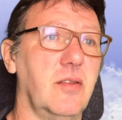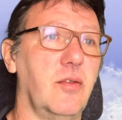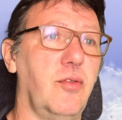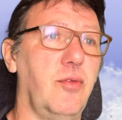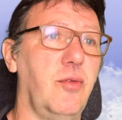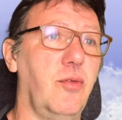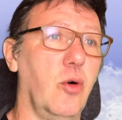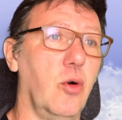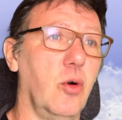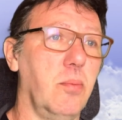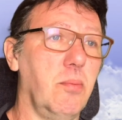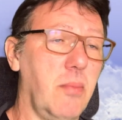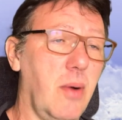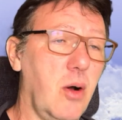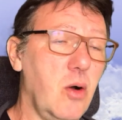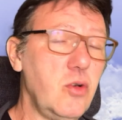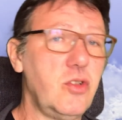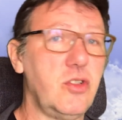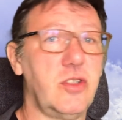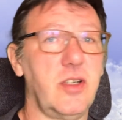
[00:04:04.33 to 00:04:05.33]
for
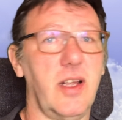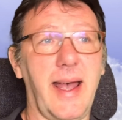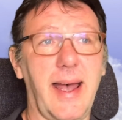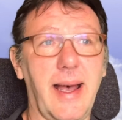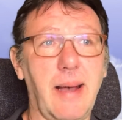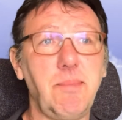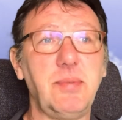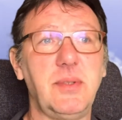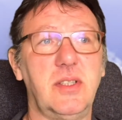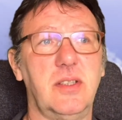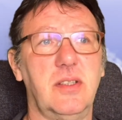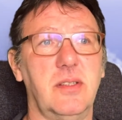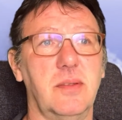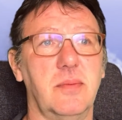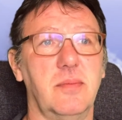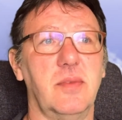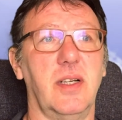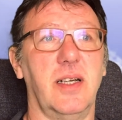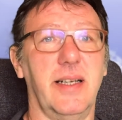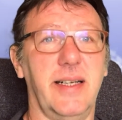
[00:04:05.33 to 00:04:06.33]
most apps,
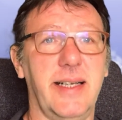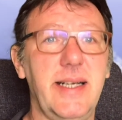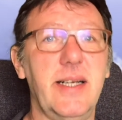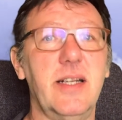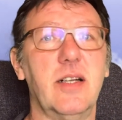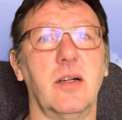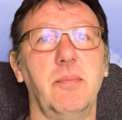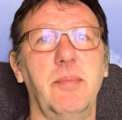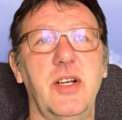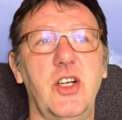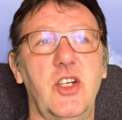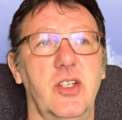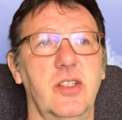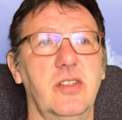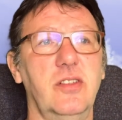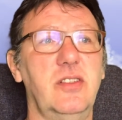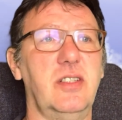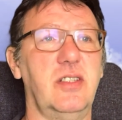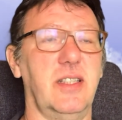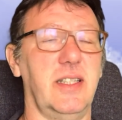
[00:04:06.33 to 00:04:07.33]
linear
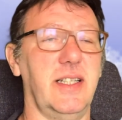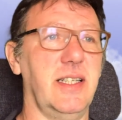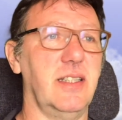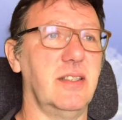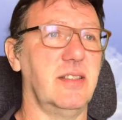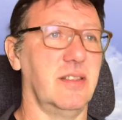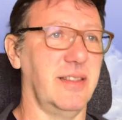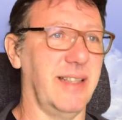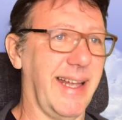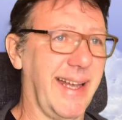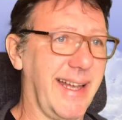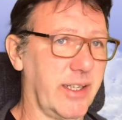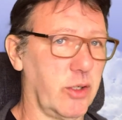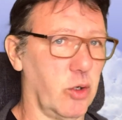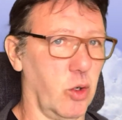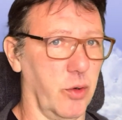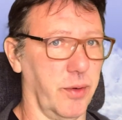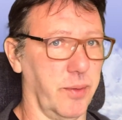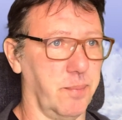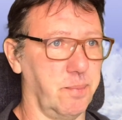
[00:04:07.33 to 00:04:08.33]
missions is an
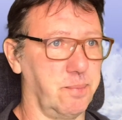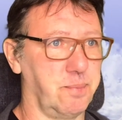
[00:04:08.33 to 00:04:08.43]
add-on.